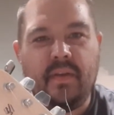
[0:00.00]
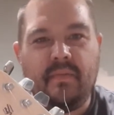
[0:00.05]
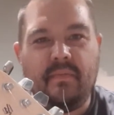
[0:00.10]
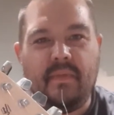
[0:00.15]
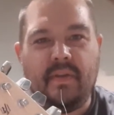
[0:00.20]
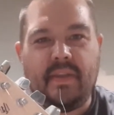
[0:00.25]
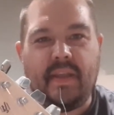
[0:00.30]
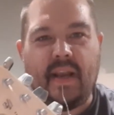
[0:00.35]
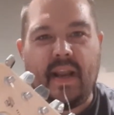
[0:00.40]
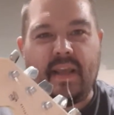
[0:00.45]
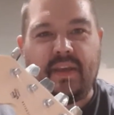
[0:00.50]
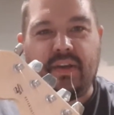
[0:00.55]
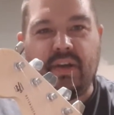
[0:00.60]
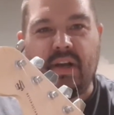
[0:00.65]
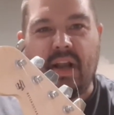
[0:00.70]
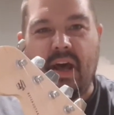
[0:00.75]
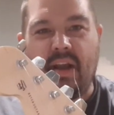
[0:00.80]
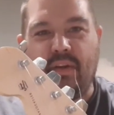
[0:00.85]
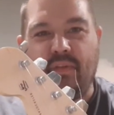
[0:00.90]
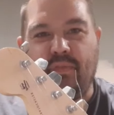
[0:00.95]
But then I cut
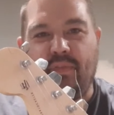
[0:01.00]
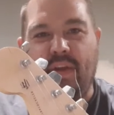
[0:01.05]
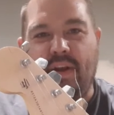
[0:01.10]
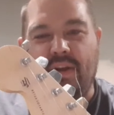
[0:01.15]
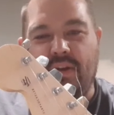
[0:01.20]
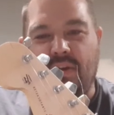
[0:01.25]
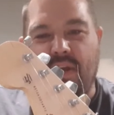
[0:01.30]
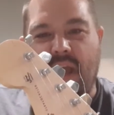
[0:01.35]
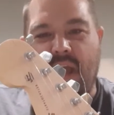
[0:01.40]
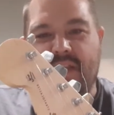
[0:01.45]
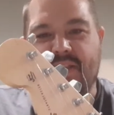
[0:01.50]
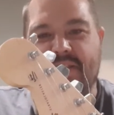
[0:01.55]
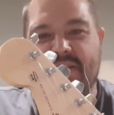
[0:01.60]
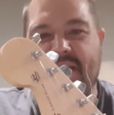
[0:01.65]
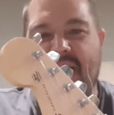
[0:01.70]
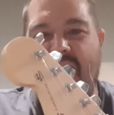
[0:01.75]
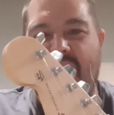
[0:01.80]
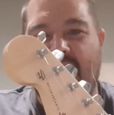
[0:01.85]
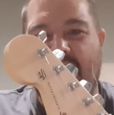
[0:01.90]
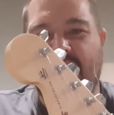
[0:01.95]
out a Fender
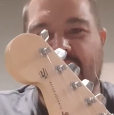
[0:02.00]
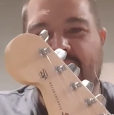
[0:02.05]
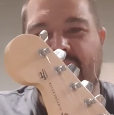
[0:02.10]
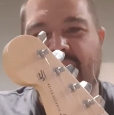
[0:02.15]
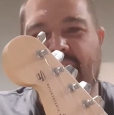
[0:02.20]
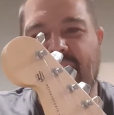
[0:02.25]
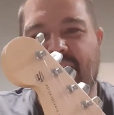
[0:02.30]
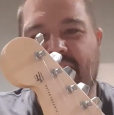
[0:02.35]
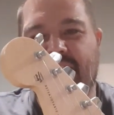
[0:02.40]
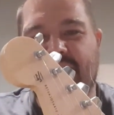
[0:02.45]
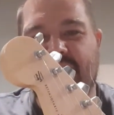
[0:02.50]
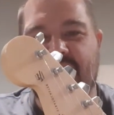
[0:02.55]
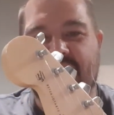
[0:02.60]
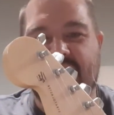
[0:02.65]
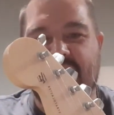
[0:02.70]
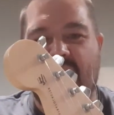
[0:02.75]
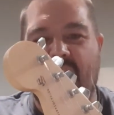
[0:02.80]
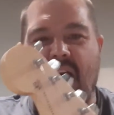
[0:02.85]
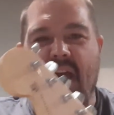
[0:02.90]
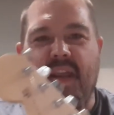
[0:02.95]
headstock
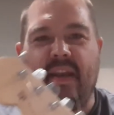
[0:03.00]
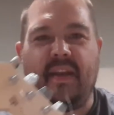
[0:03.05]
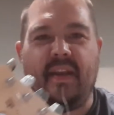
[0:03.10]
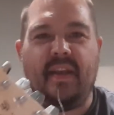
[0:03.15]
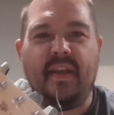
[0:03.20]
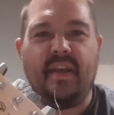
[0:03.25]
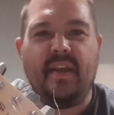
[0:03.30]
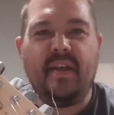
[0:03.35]
design.